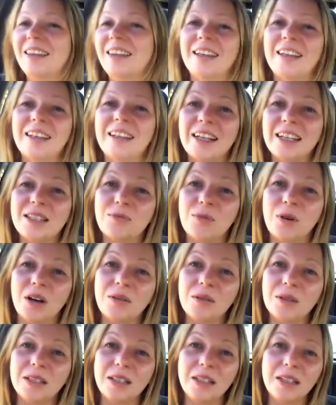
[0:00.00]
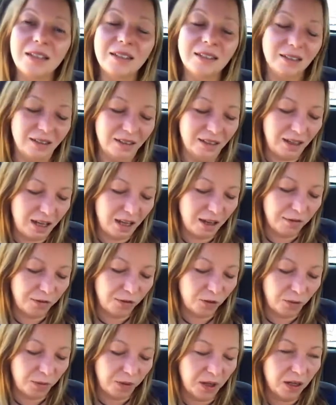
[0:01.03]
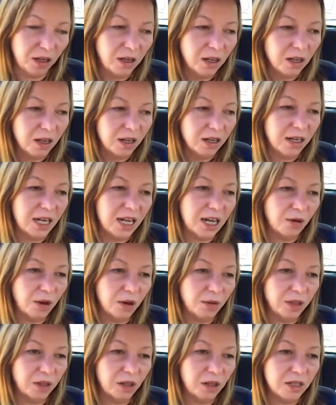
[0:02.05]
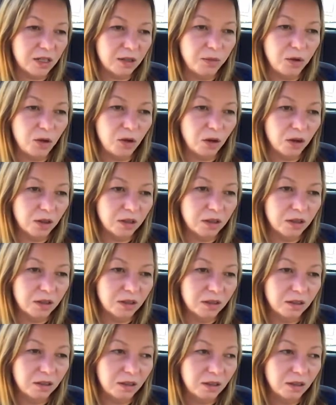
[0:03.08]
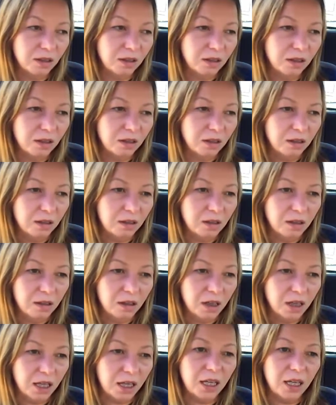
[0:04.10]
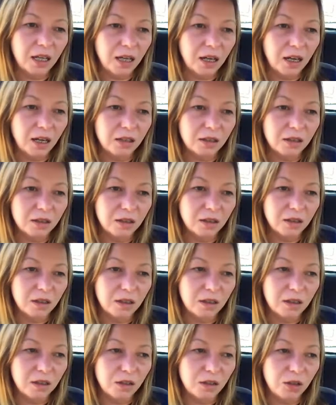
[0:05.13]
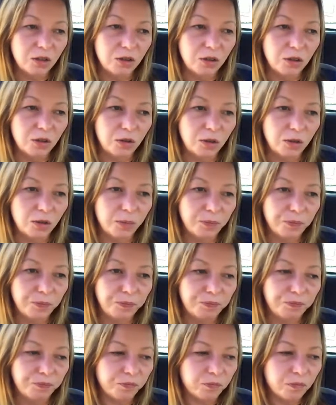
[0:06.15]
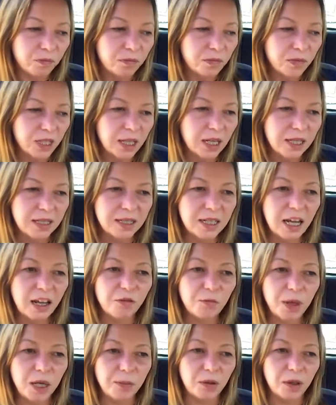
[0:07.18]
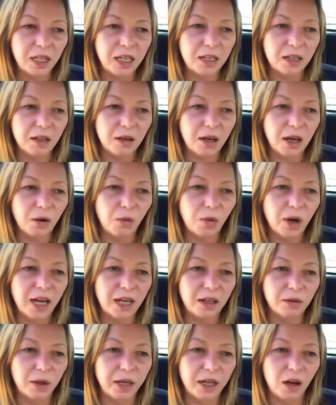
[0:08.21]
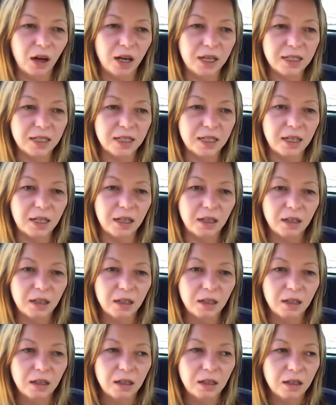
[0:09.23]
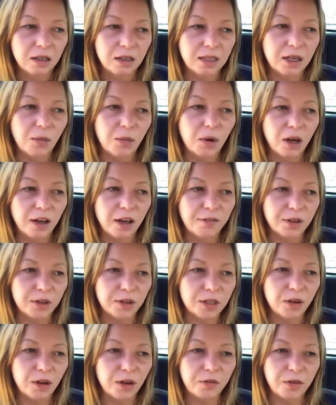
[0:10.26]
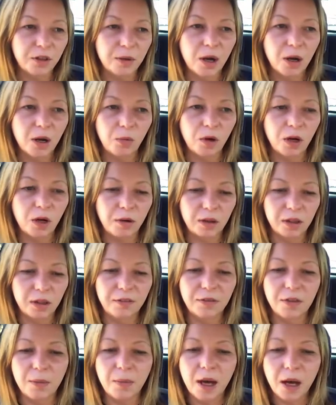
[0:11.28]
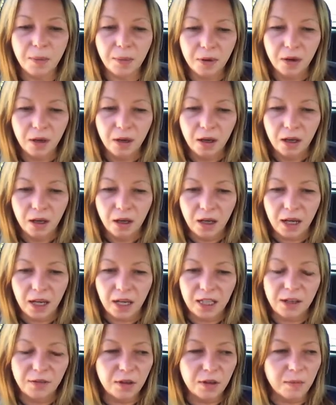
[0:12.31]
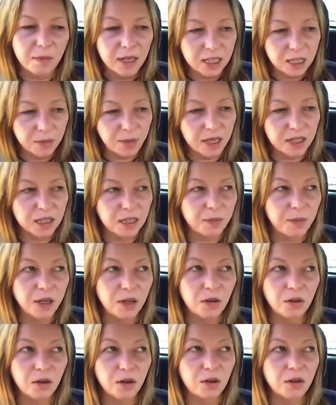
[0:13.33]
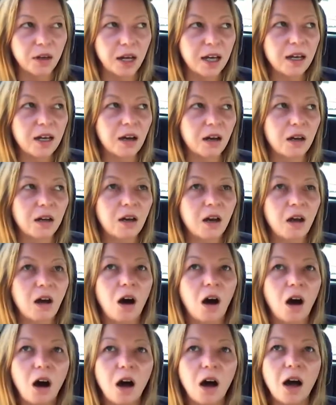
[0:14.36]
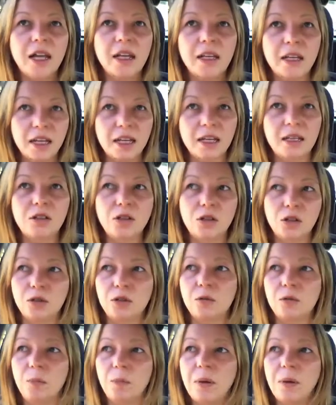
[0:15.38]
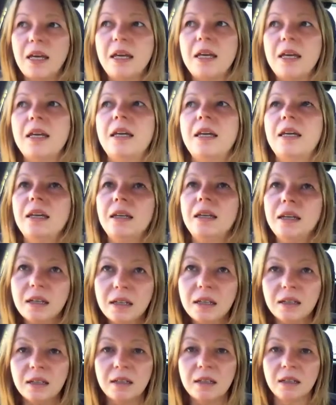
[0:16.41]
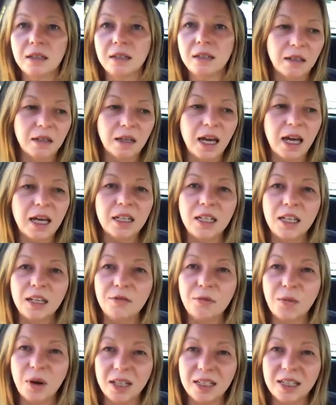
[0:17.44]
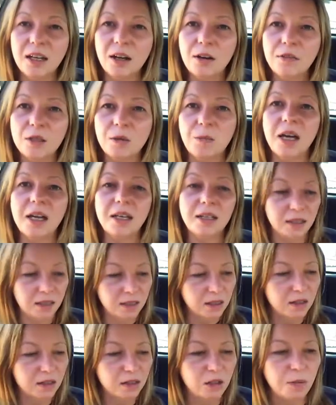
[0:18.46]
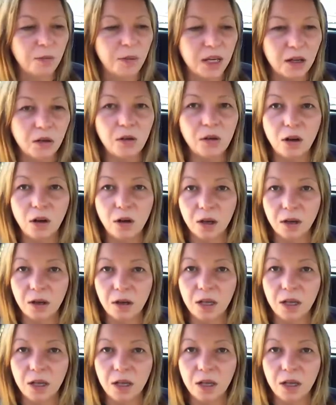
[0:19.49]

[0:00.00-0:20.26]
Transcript: thinking that's what I was there for. But now I realize I'm not here to save people in a way where I see someone, I feel sorry for them, I want to lift them up and give them that space to be all who they are. I need to be and give myself space to be all I